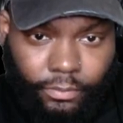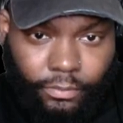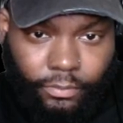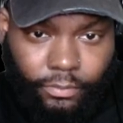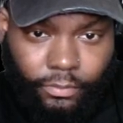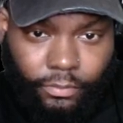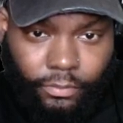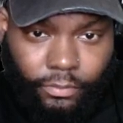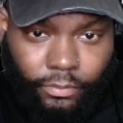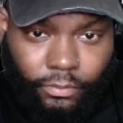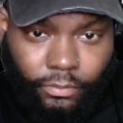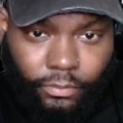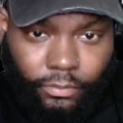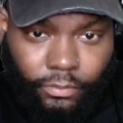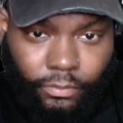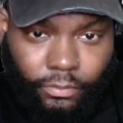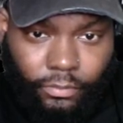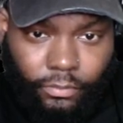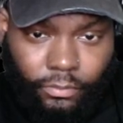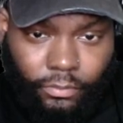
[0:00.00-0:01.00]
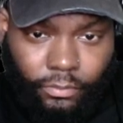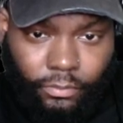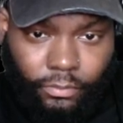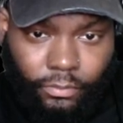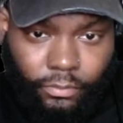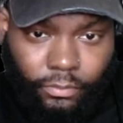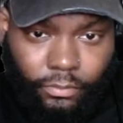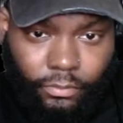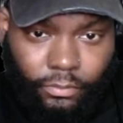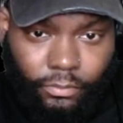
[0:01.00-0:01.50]

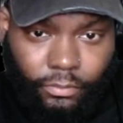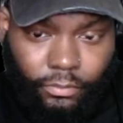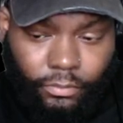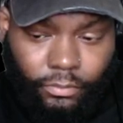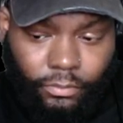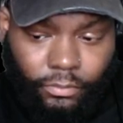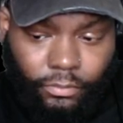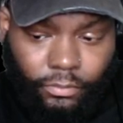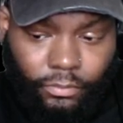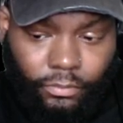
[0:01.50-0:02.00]
This person isn't speaking.